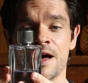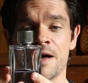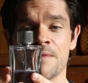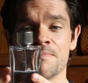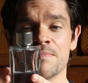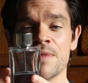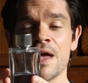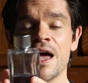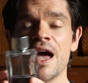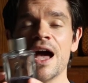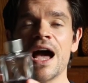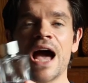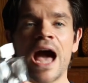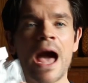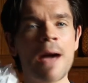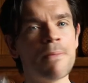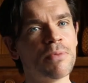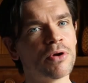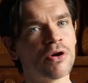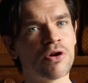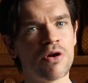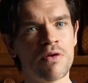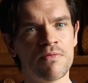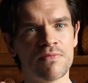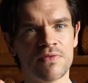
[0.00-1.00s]
Um,
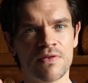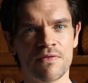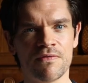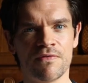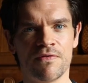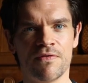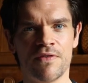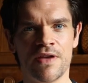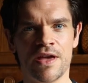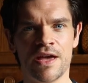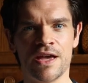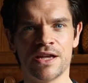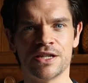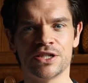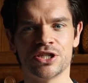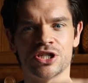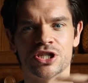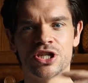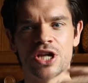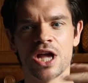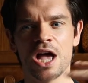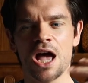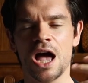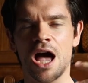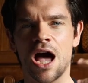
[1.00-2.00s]
Abercrombie and
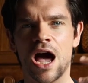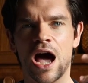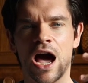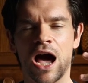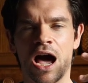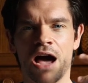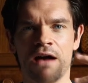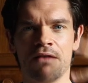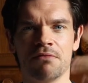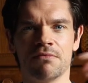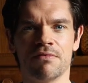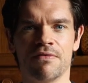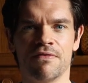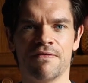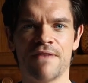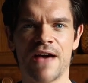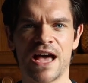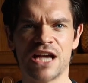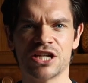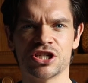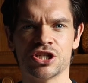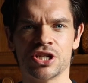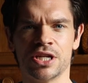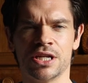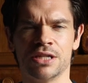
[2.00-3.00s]
Fitch, uh,
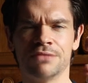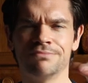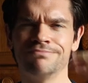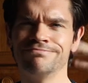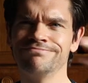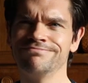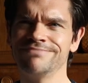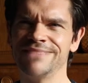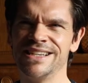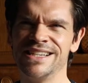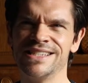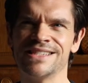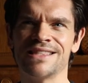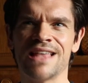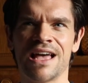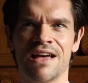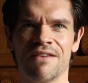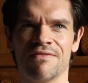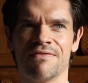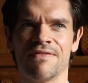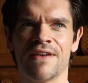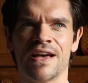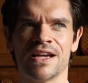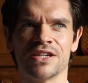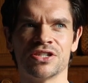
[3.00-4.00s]
fashion, is
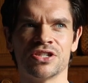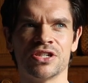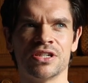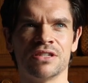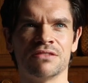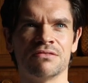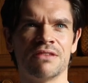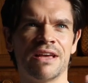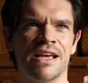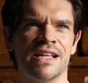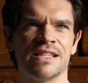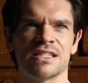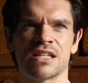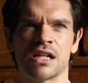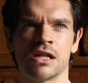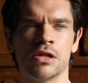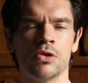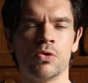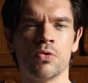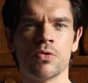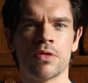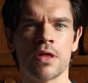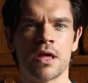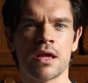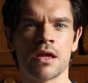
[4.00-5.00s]
that fashion? It's
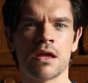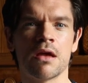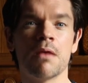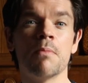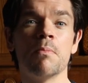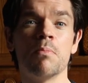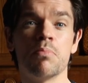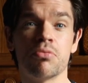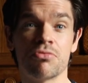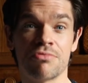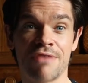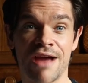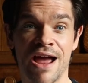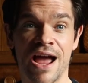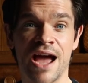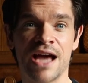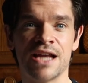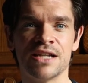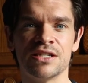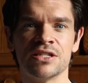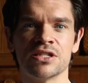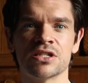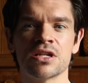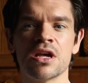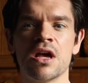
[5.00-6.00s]
clothing,
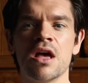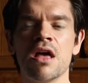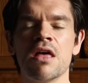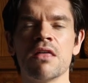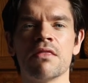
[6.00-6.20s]
brand.